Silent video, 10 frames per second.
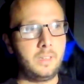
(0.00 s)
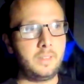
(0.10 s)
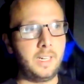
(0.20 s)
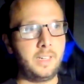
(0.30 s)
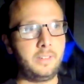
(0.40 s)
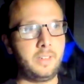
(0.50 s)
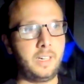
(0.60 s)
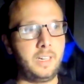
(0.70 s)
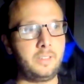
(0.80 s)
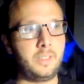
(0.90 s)
that
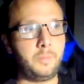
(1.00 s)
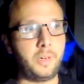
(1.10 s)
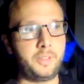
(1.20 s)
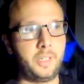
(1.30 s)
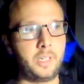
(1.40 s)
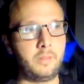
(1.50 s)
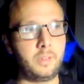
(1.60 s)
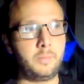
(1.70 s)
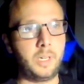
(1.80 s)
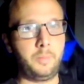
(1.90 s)
night in
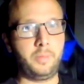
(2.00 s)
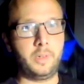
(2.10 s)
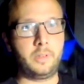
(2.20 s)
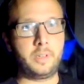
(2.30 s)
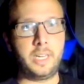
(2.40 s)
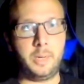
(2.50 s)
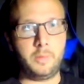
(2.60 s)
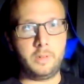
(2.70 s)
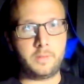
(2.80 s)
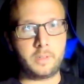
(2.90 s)
particular, my brother came
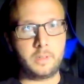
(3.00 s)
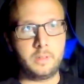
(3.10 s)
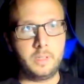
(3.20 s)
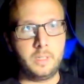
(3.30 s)
over,